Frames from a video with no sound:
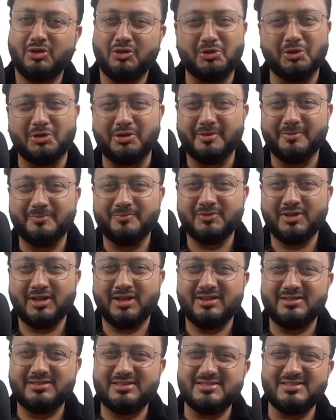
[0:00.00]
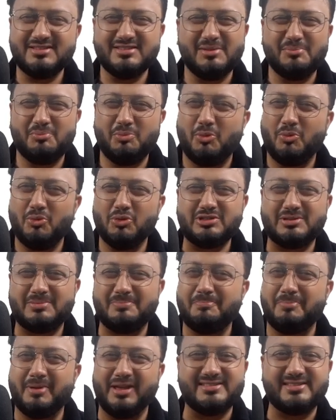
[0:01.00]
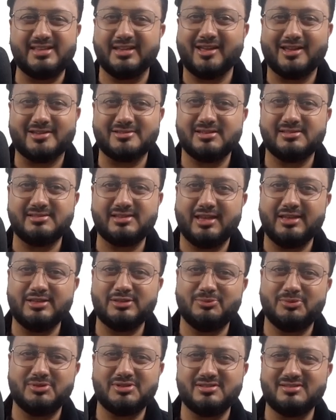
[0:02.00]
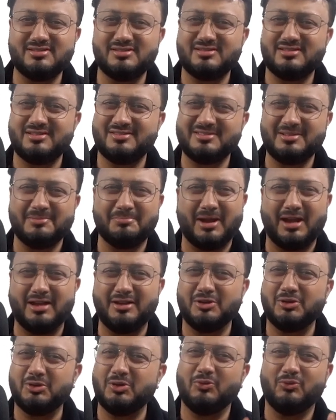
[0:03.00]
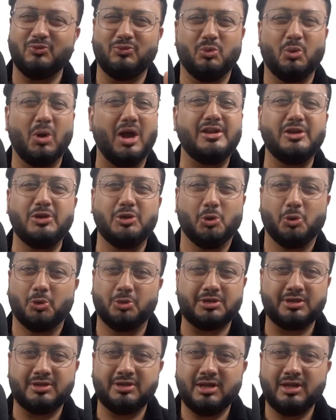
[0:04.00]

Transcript: Good. This is the most basic exercise, which is just a pattern of one note.